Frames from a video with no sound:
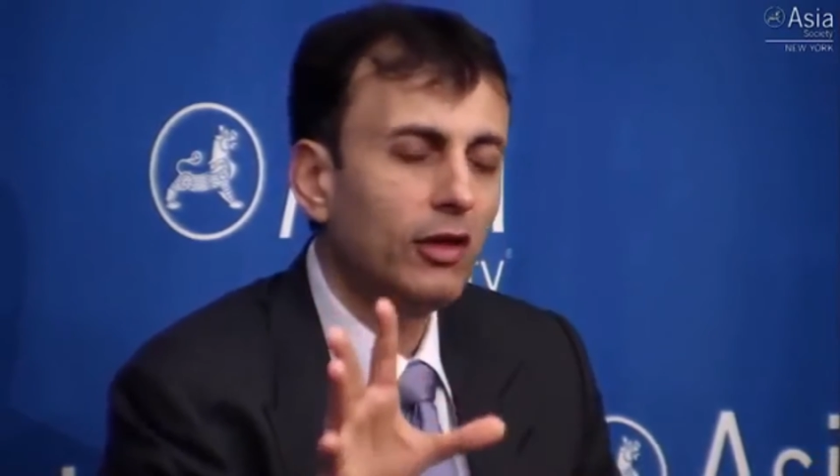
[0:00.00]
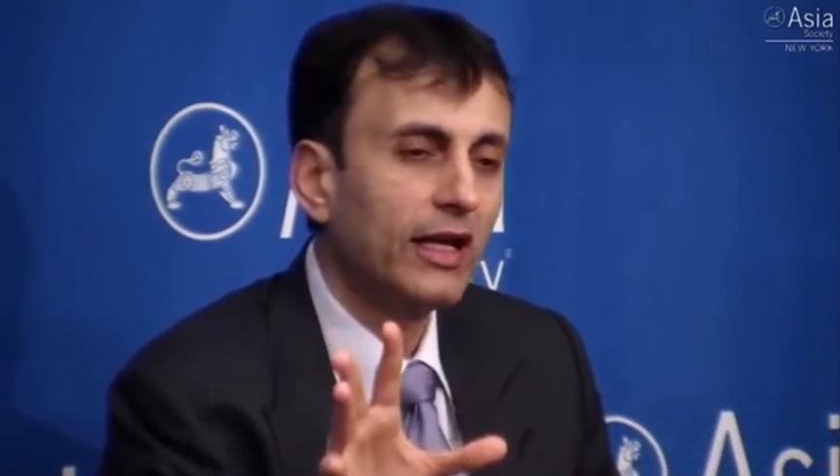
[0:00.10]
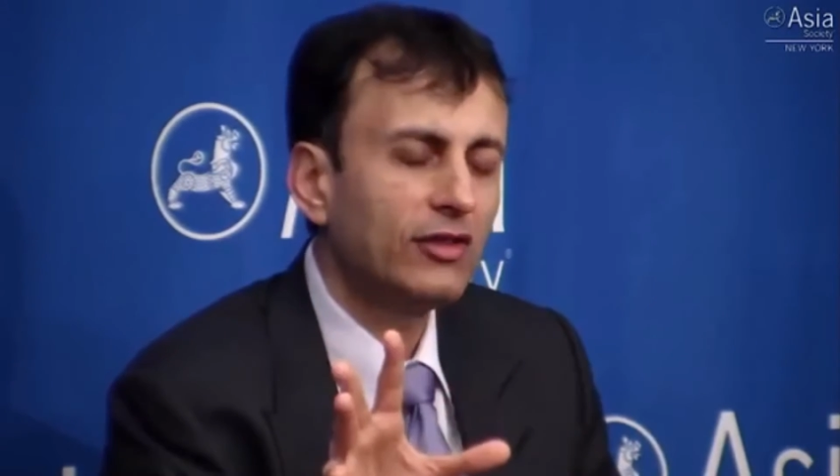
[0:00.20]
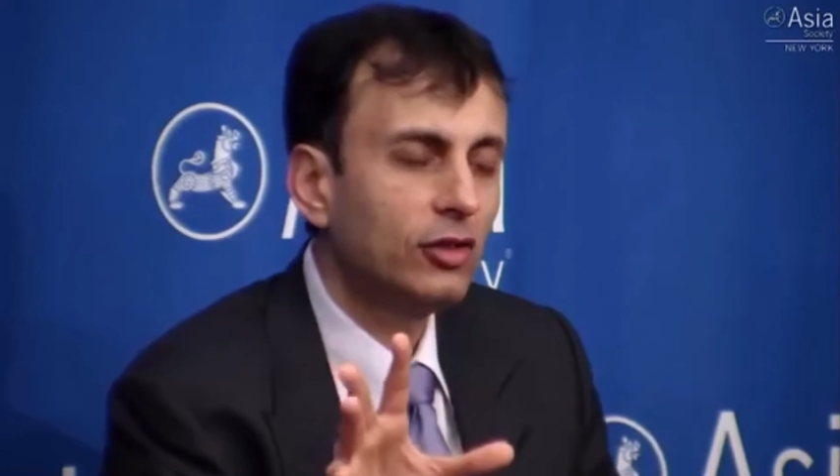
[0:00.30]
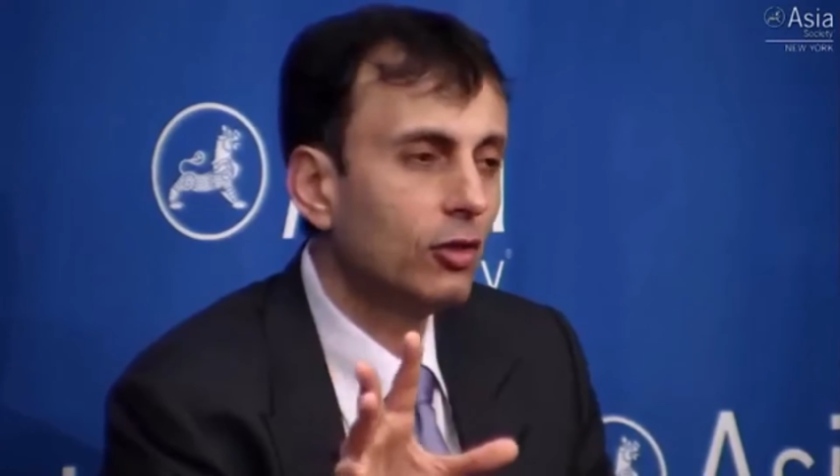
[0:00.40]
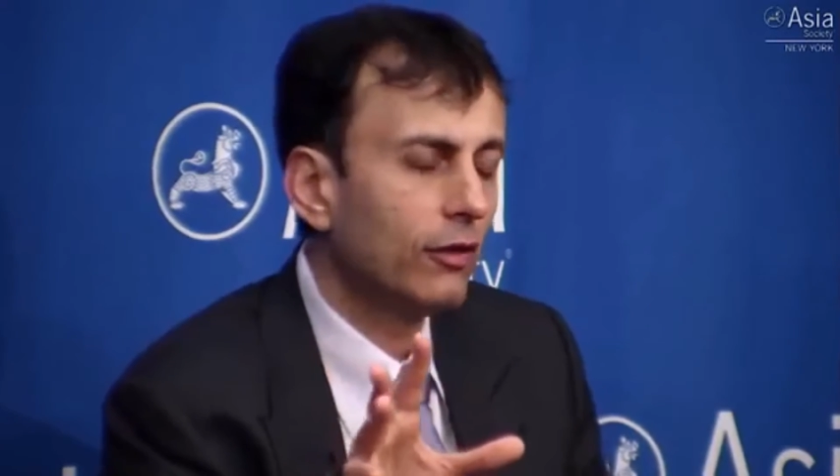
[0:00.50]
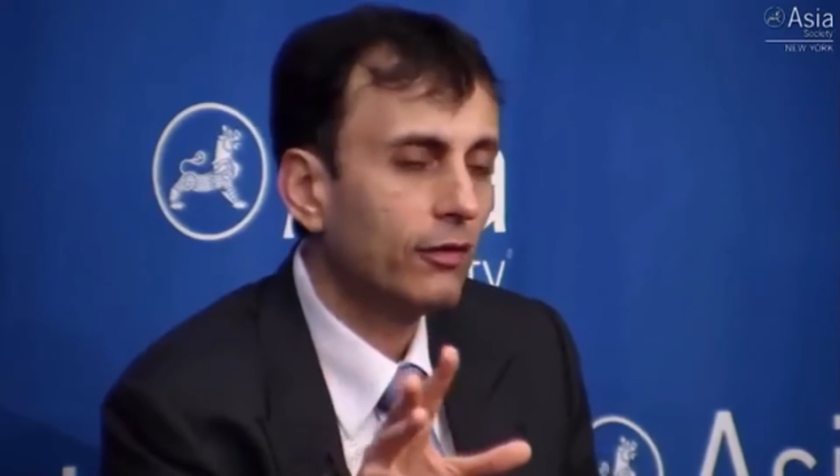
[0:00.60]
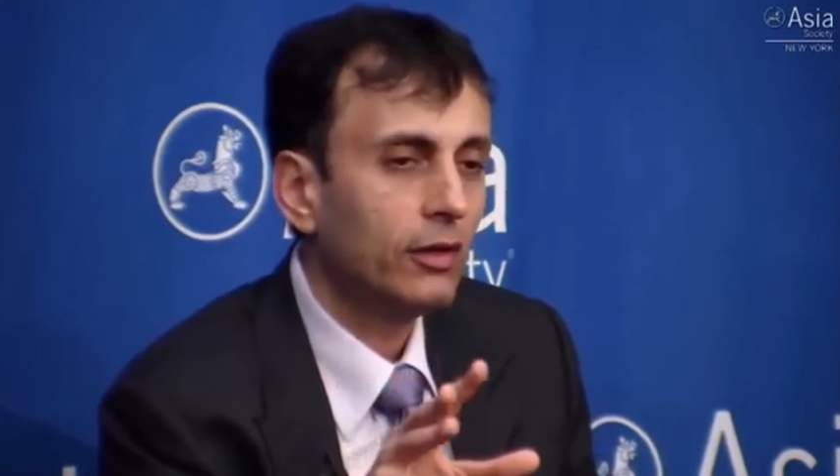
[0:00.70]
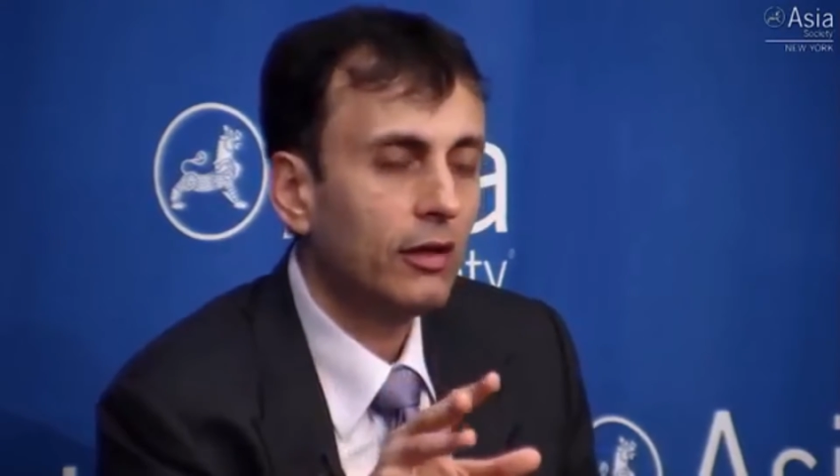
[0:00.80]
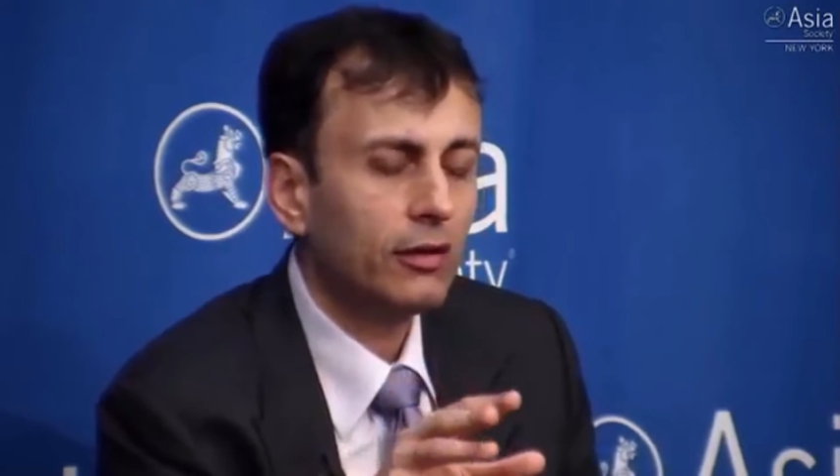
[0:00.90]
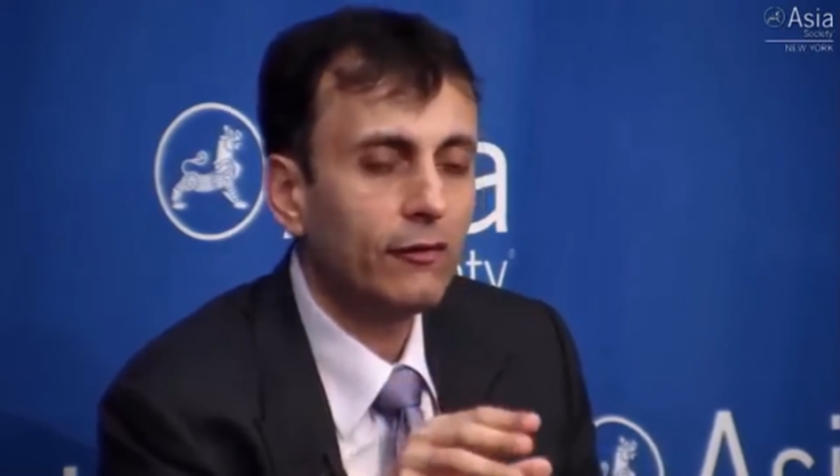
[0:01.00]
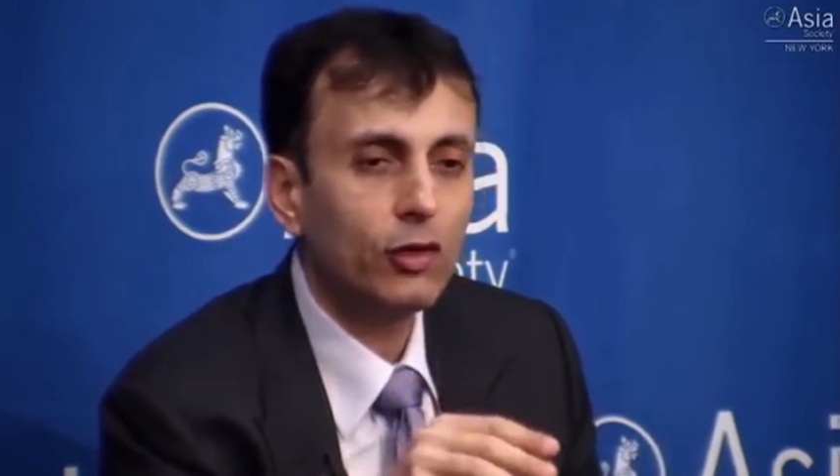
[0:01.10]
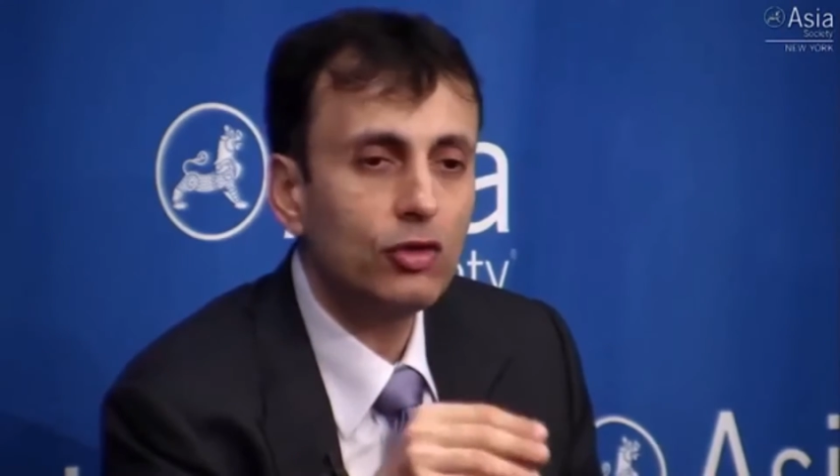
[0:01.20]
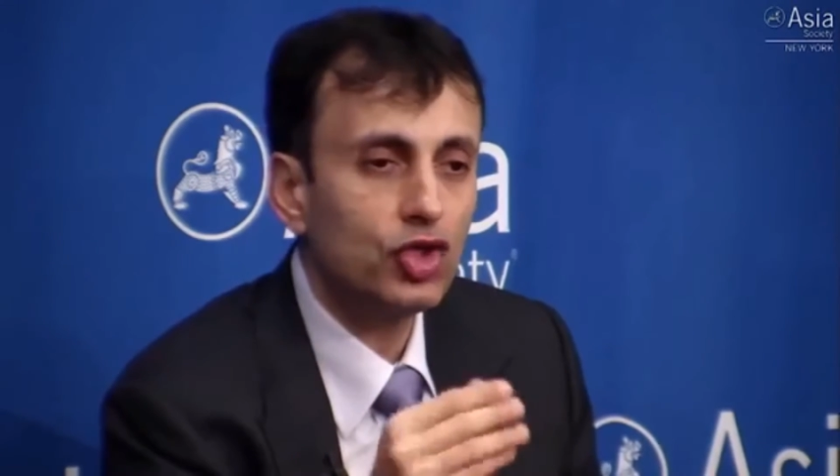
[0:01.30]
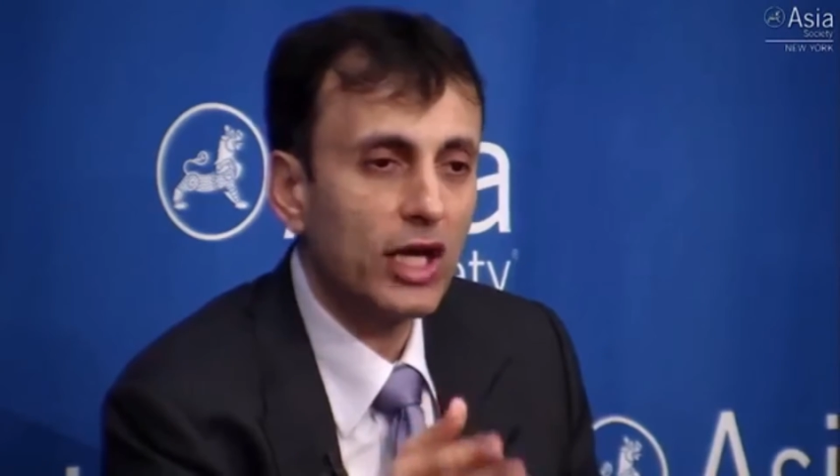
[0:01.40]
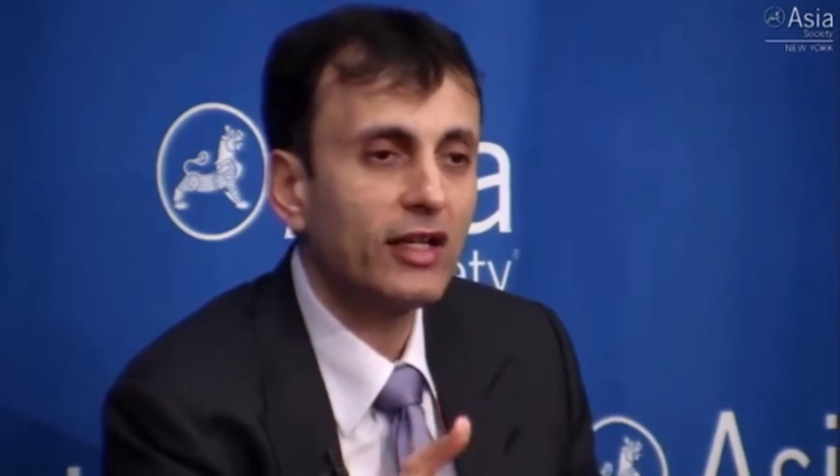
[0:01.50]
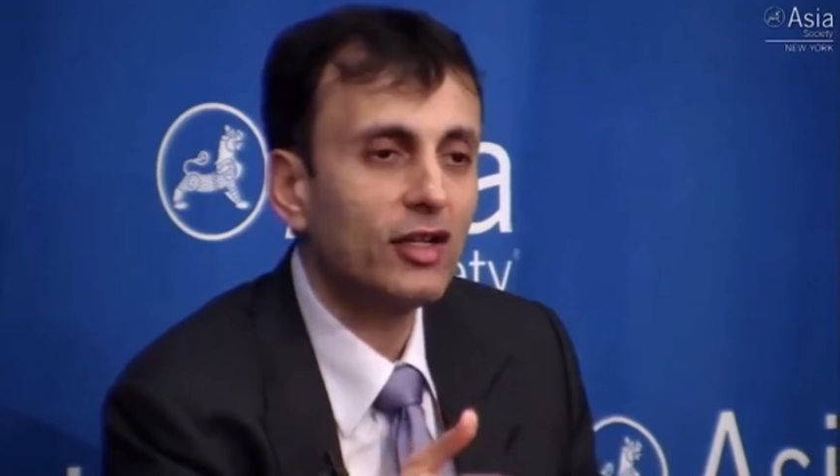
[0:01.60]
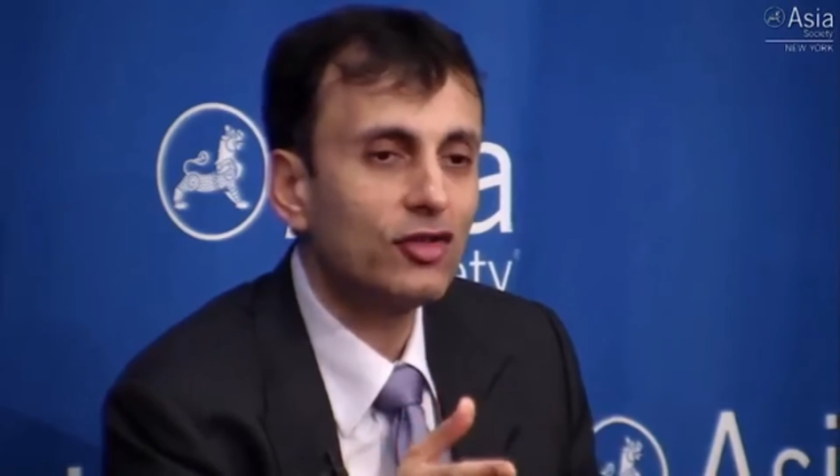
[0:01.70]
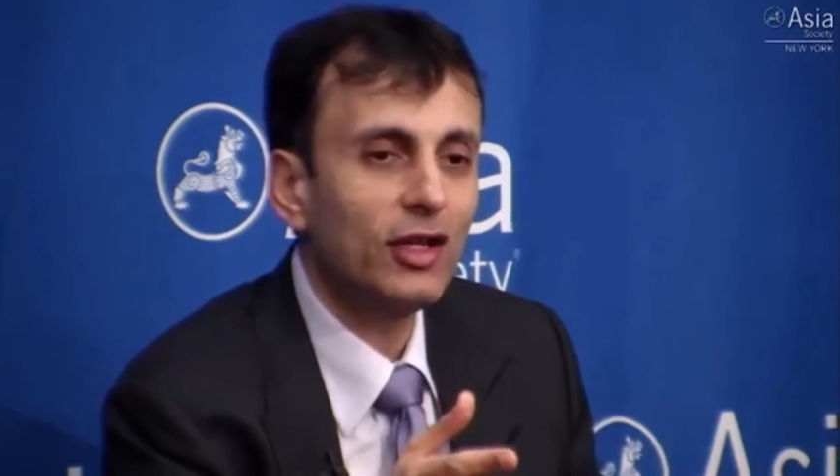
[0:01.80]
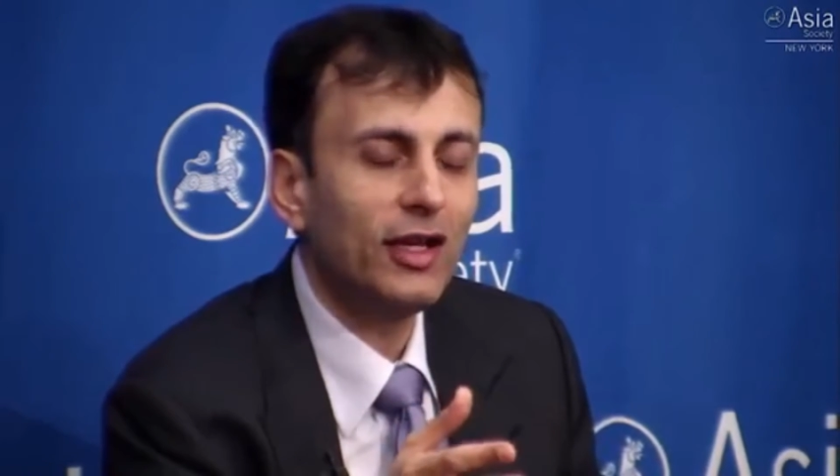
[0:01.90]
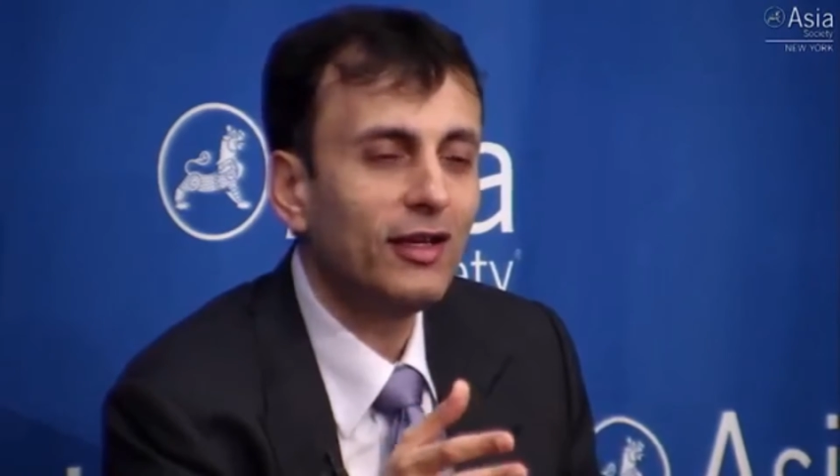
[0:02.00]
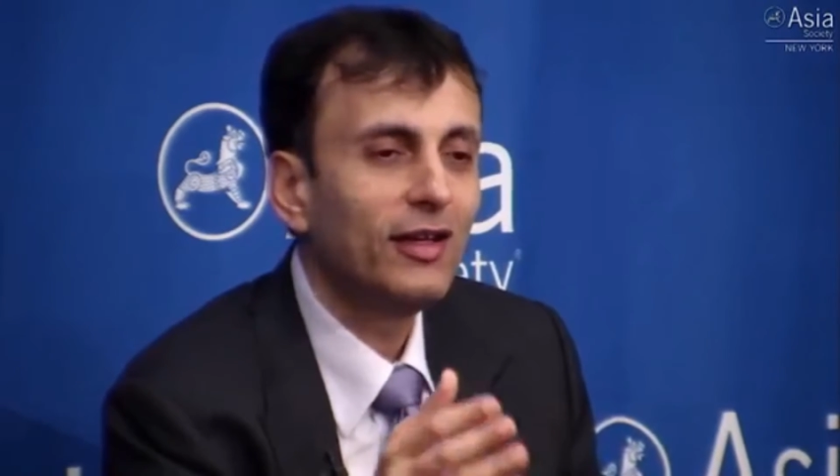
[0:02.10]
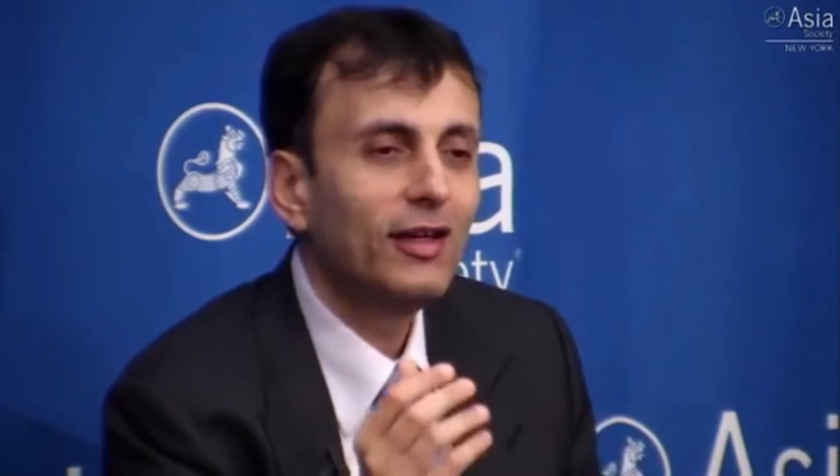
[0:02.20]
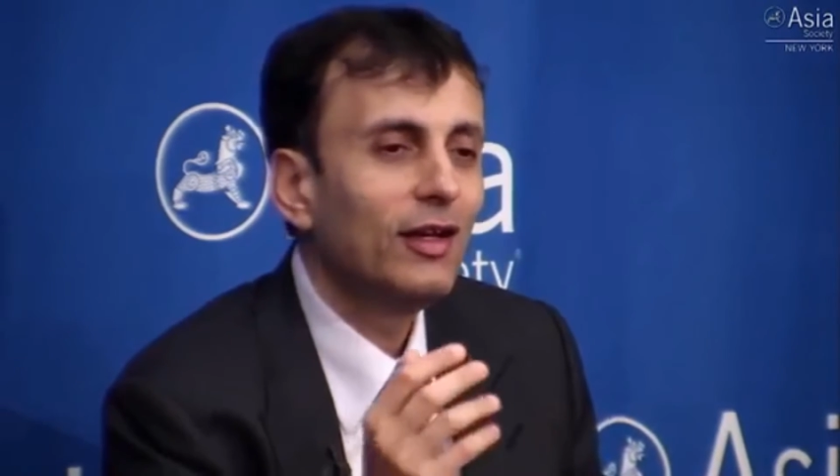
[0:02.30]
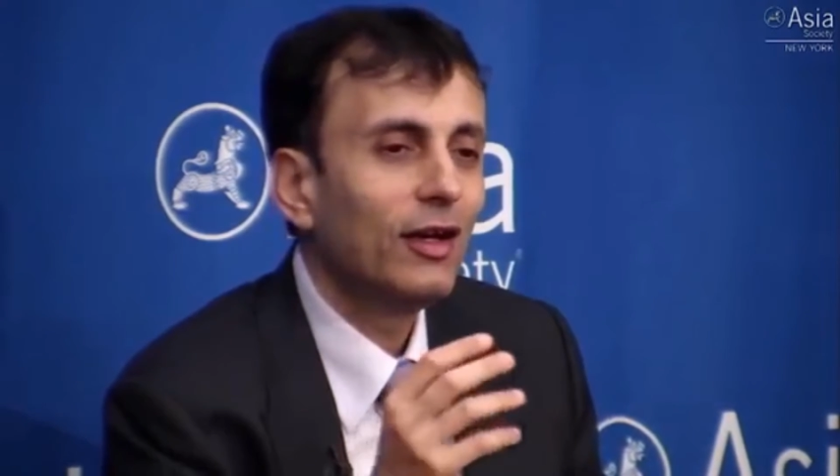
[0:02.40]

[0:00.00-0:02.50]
go to China today,